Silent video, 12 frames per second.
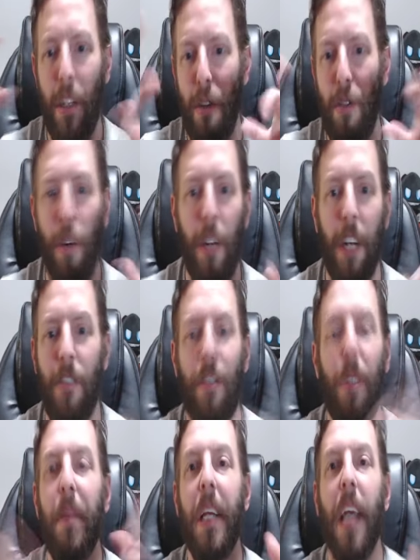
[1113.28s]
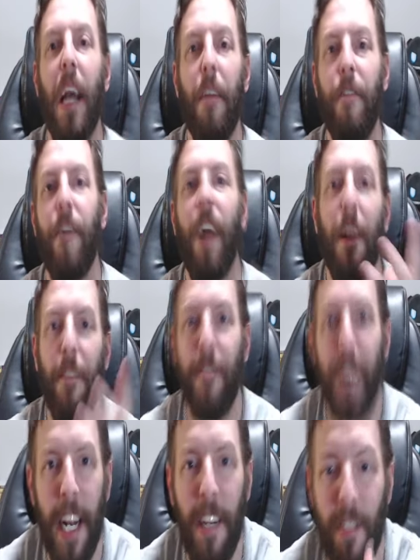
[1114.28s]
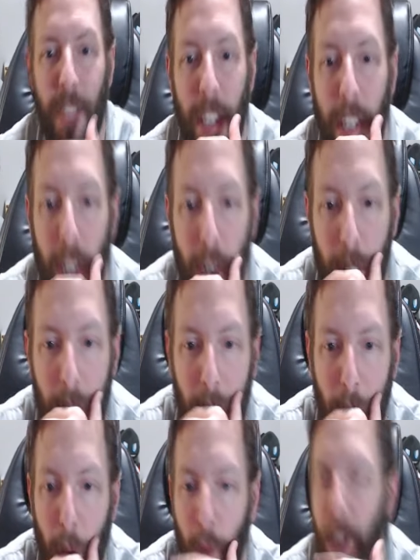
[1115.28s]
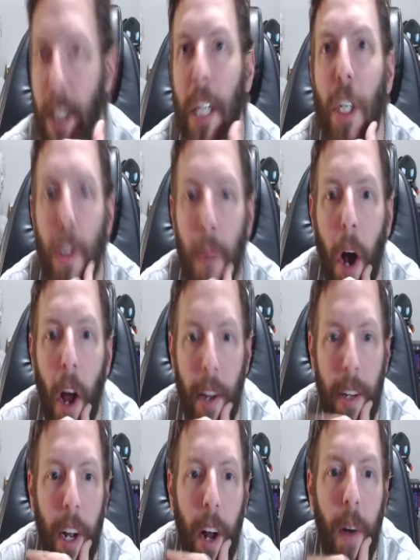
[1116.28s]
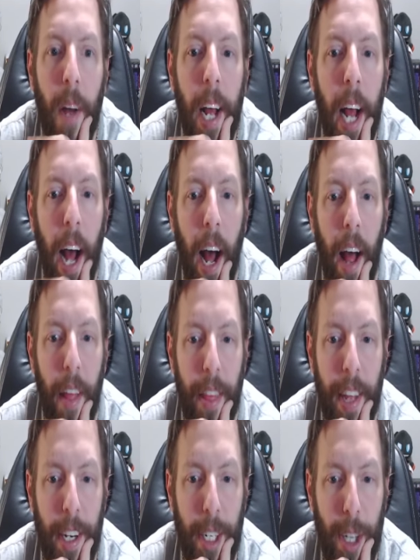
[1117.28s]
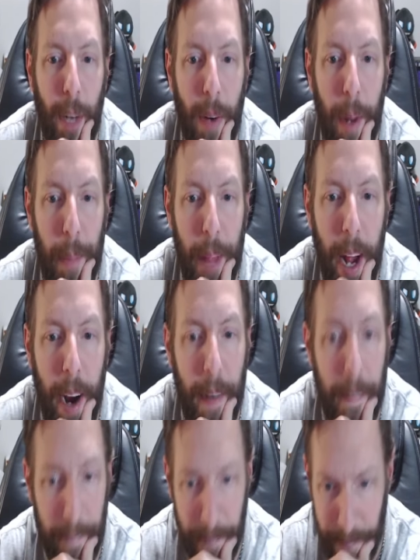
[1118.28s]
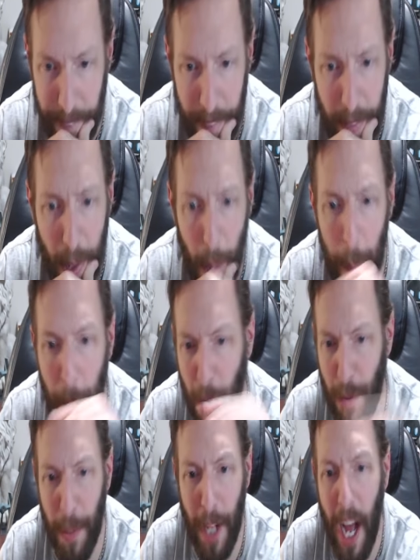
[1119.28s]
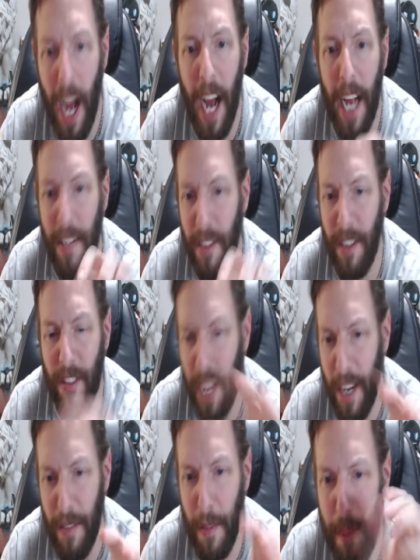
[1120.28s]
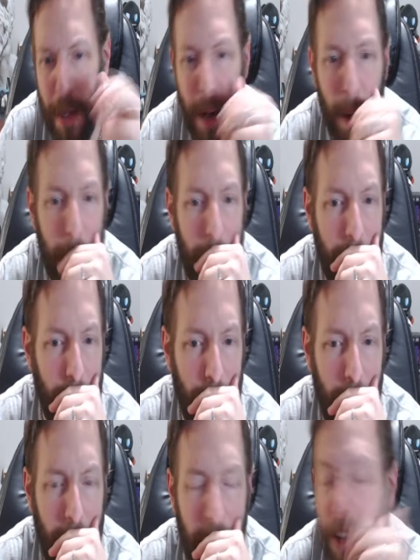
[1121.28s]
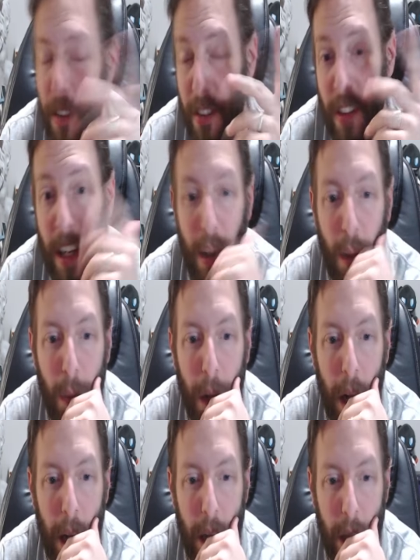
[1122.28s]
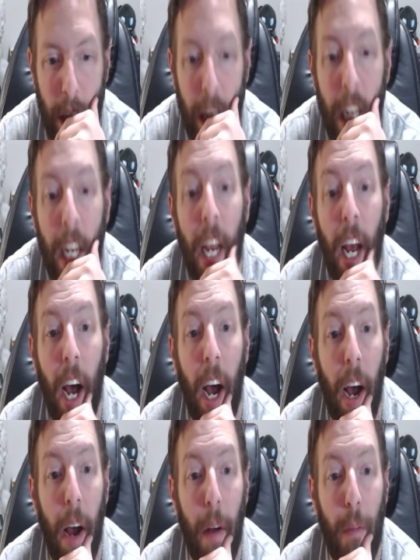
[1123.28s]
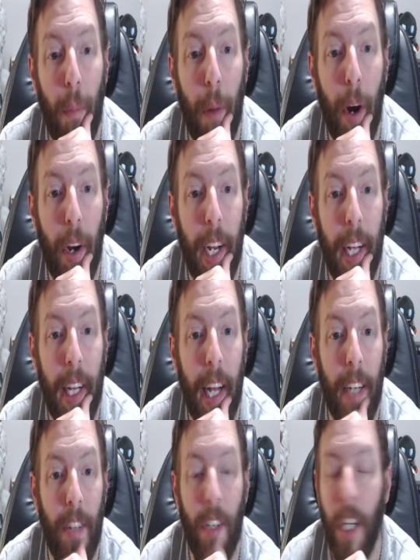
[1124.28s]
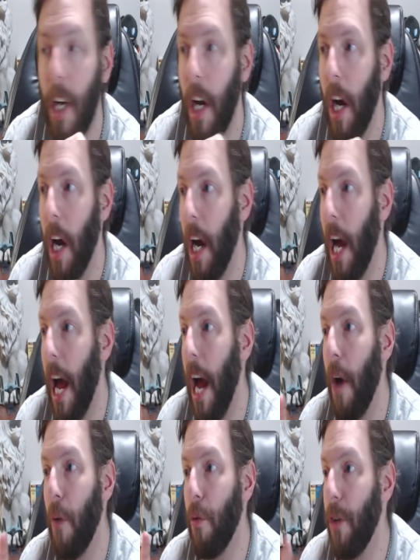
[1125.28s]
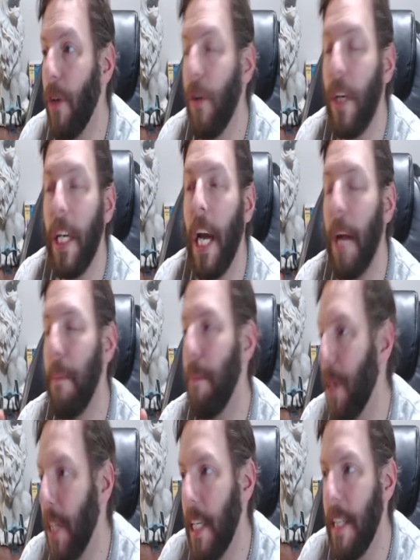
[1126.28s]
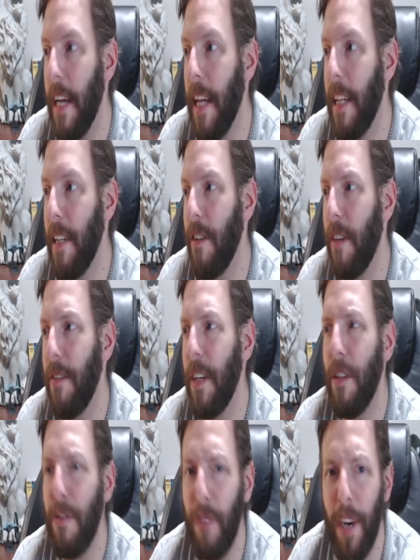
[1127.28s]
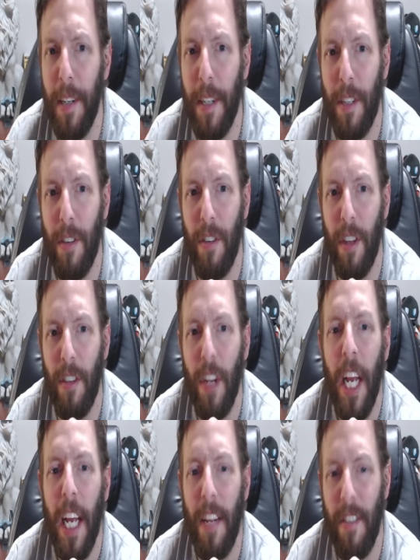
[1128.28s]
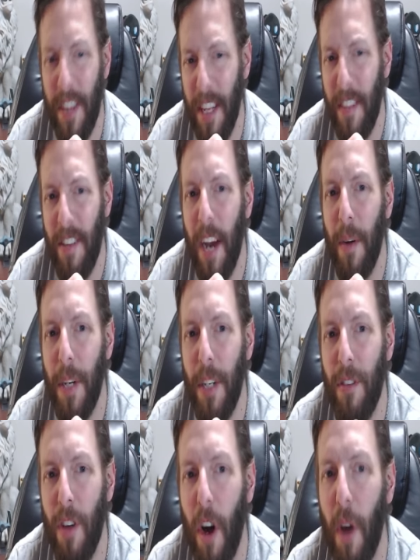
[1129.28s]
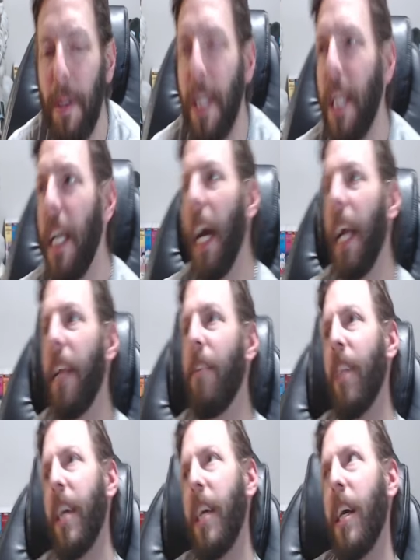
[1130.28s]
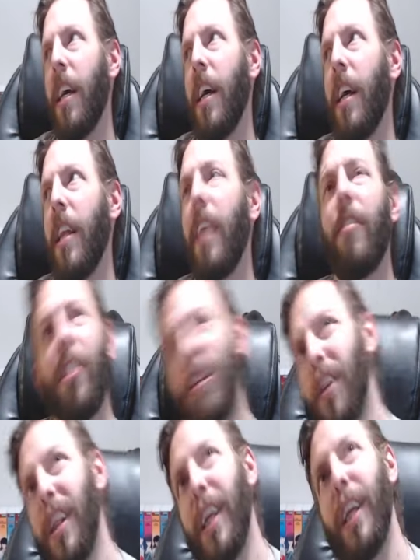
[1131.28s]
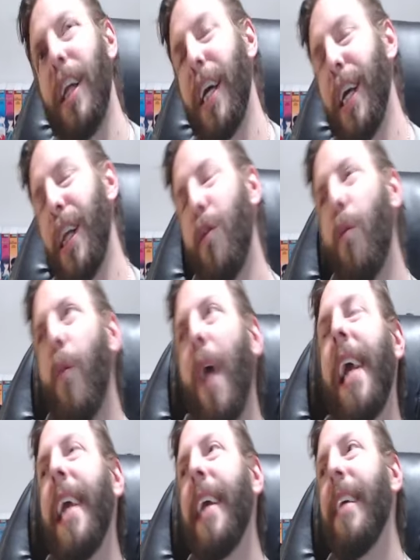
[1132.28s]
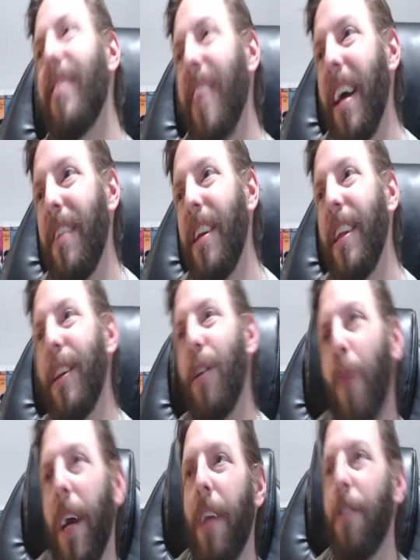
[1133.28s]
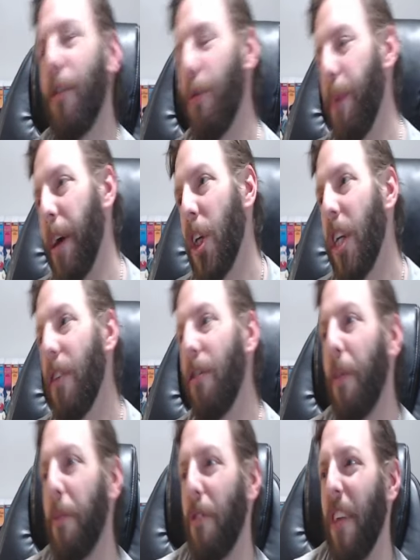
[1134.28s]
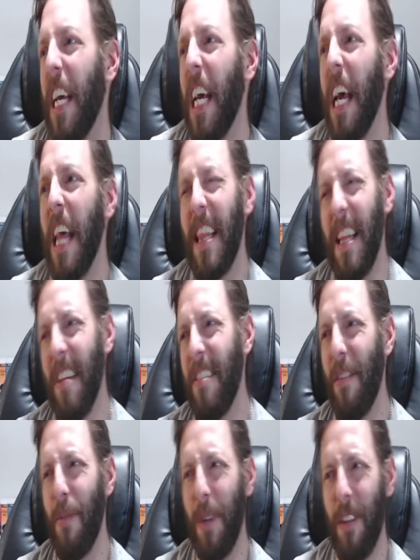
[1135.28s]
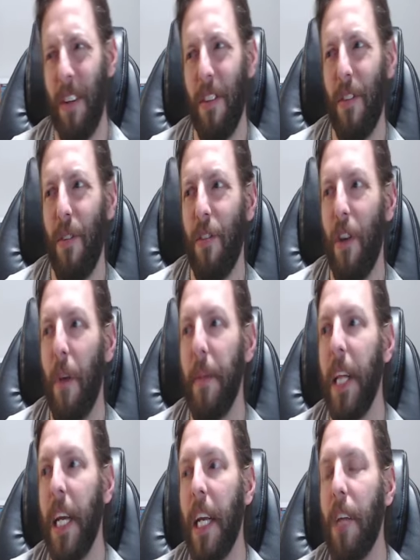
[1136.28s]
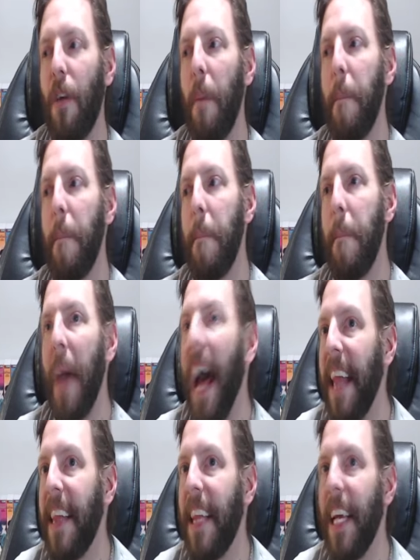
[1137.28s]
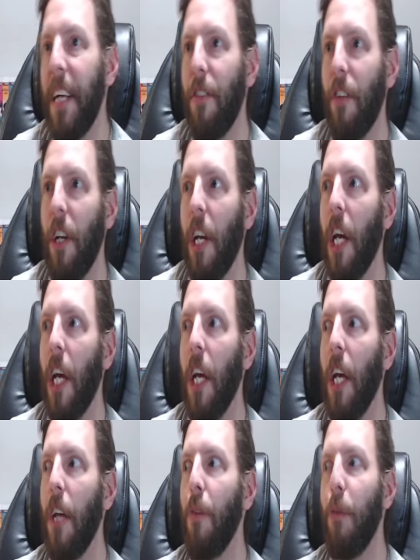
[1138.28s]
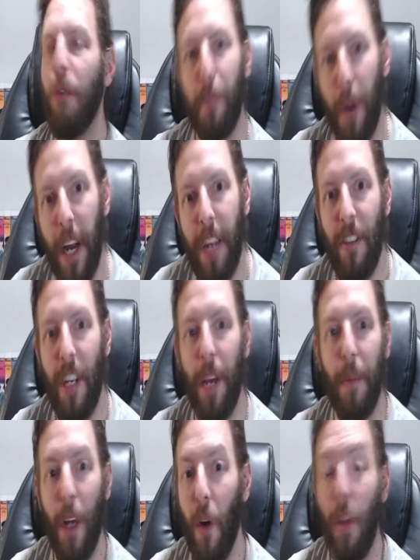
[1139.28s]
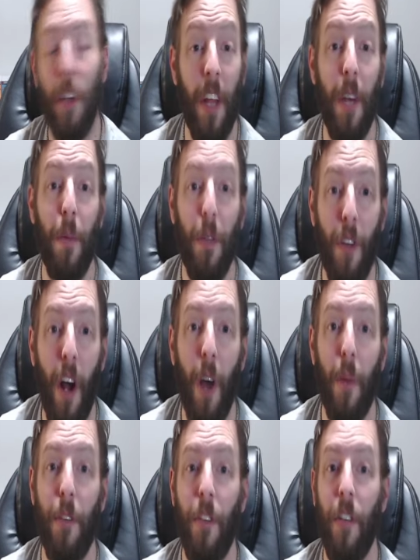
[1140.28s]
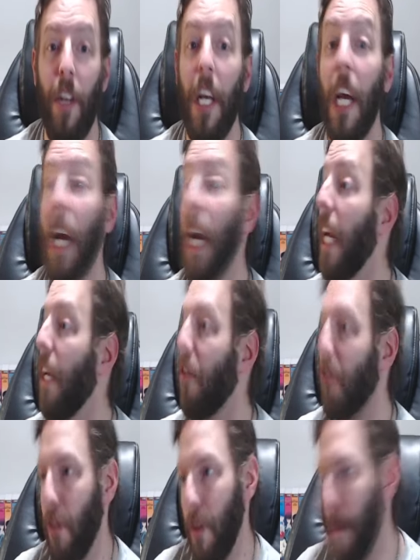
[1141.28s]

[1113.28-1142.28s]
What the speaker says: grotesque something out of Final Fantasy, you know, or Digimon, you know, things showing up there. Multiple eyes inside of a pyramid shit, as I said, Illuminati shit, remarking that how Ryuki had brilliant talent and stuff. And it's funny because he says, is this how he saw me? And he's like, that's a good, like, the way he says it and the way his expression is almost like, this is what Setsuna saw me? Like, it's a bad thing? It's like, he was praising him. The only thing we saw was, it's like, he's learned the